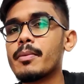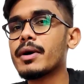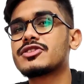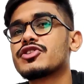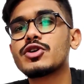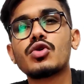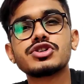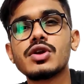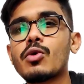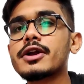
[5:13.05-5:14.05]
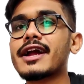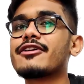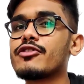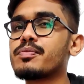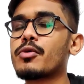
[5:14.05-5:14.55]
Number three question, what
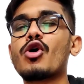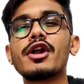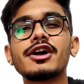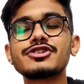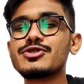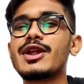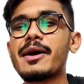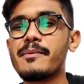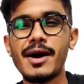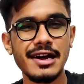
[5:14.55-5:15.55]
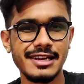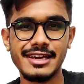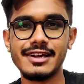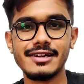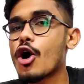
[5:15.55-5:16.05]
kind of product should I market,